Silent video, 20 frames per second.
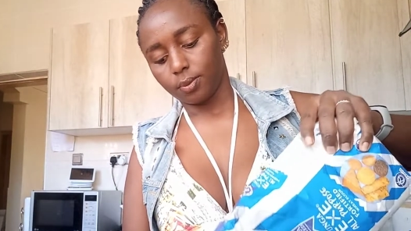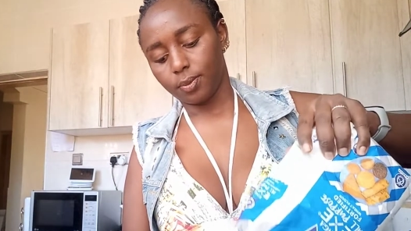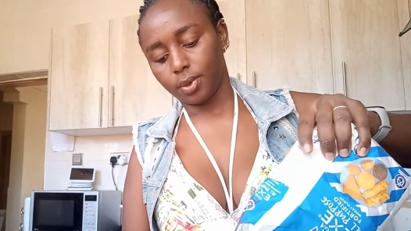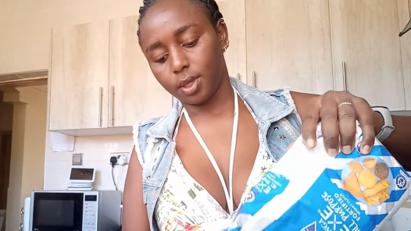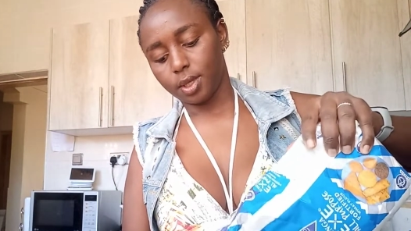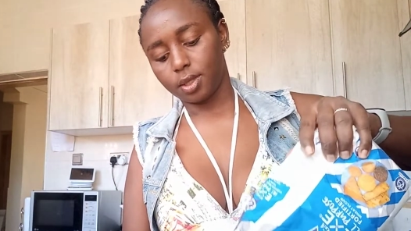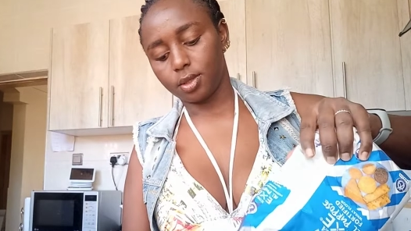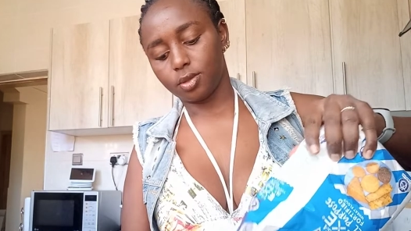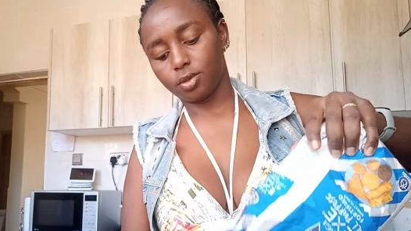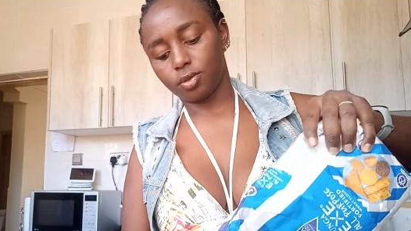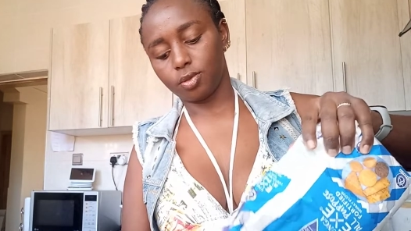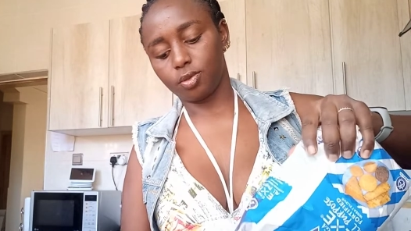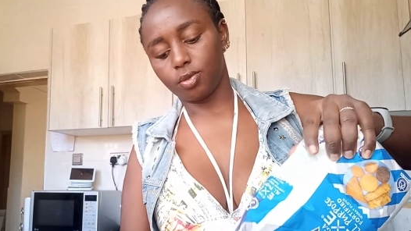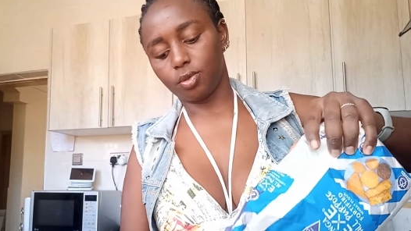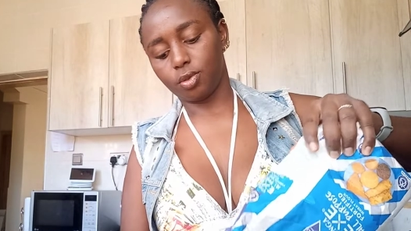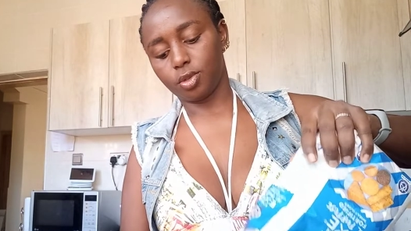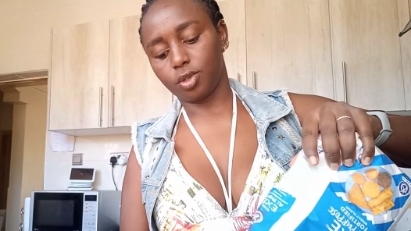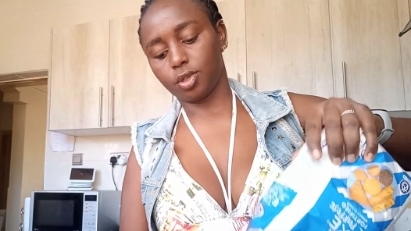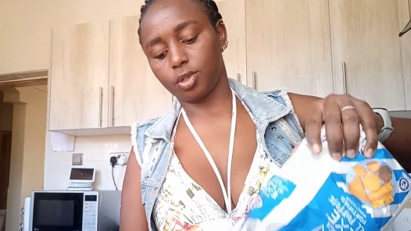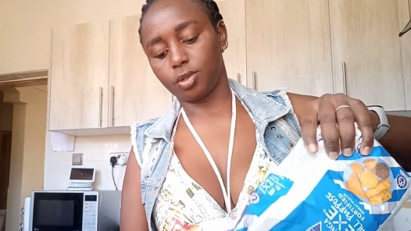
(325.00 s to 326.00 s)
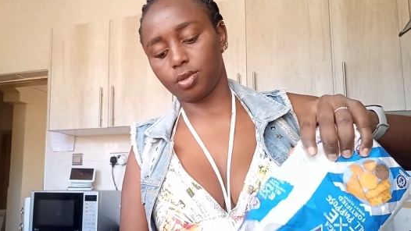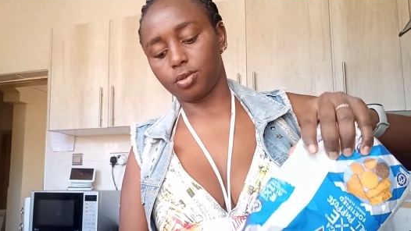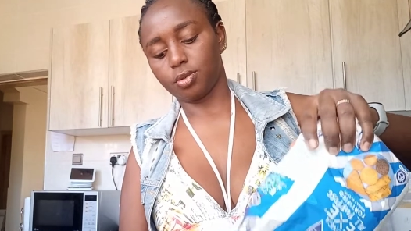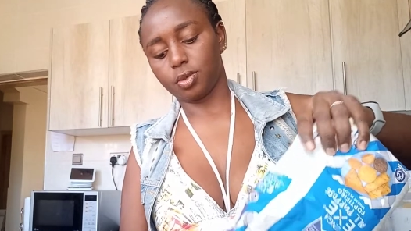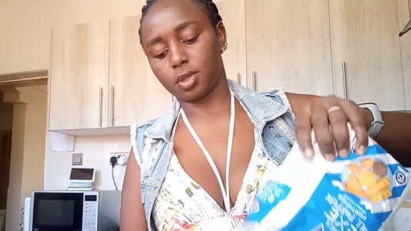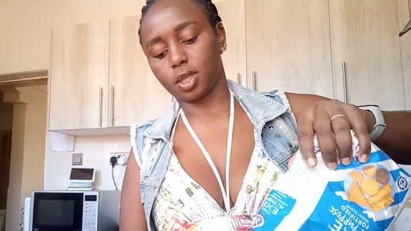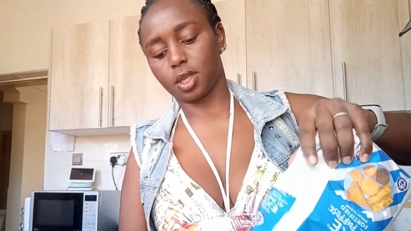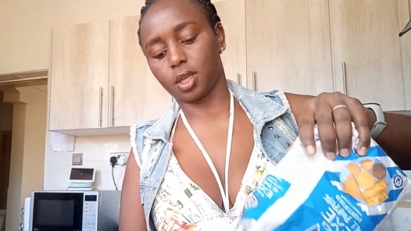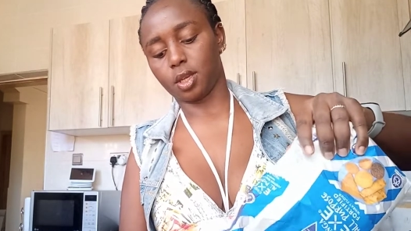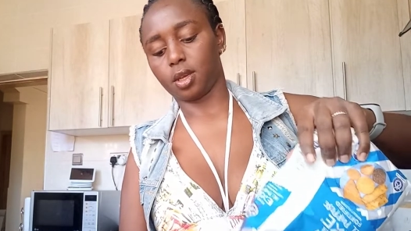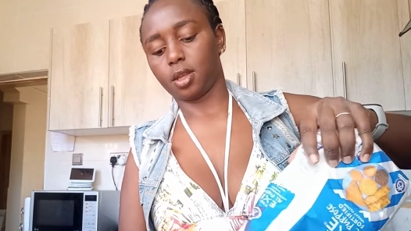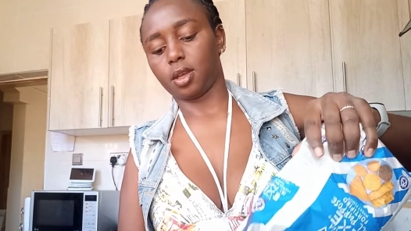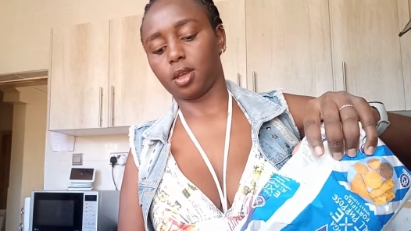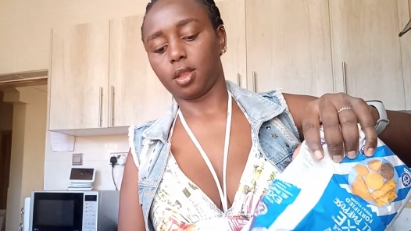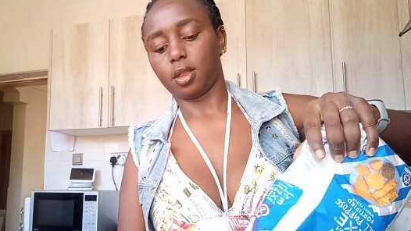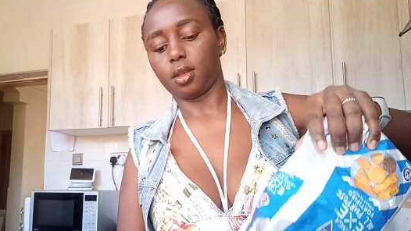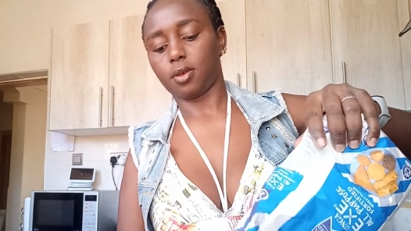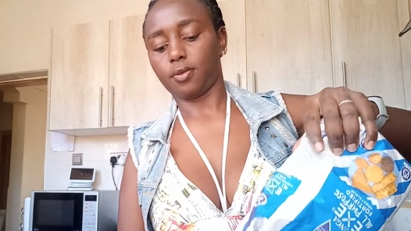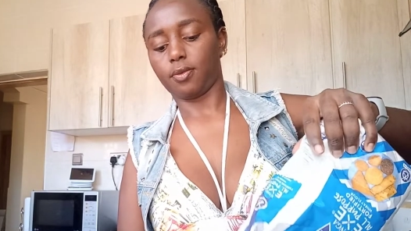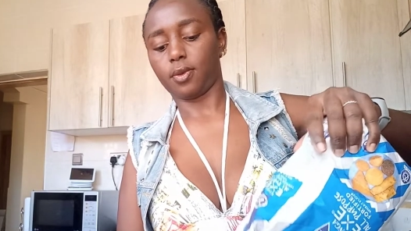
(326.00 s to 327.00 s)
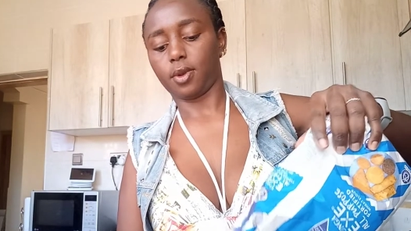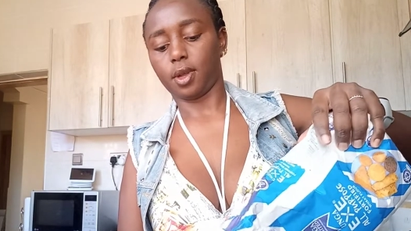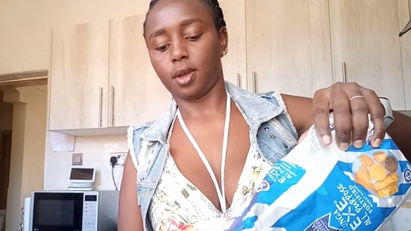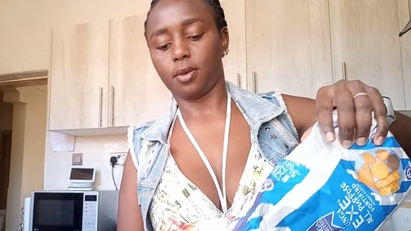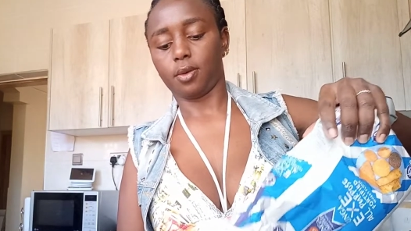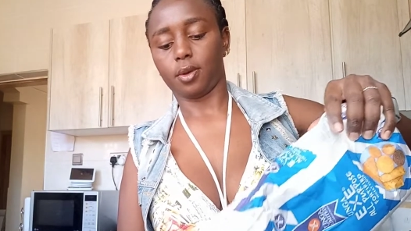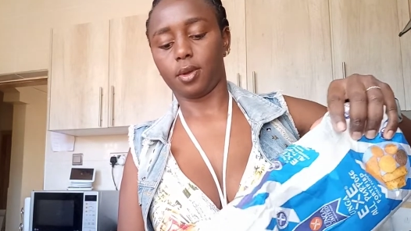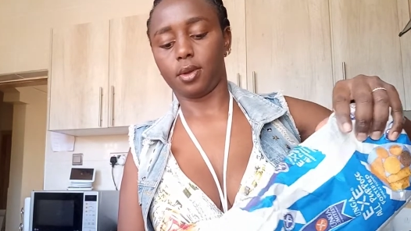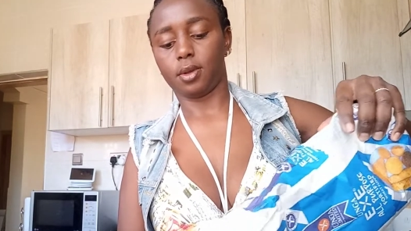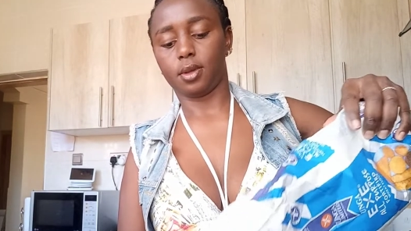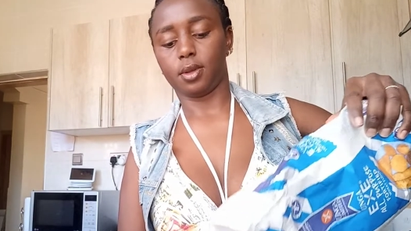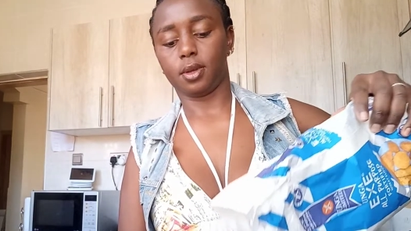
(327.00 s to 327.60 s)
Please do not use any other flour.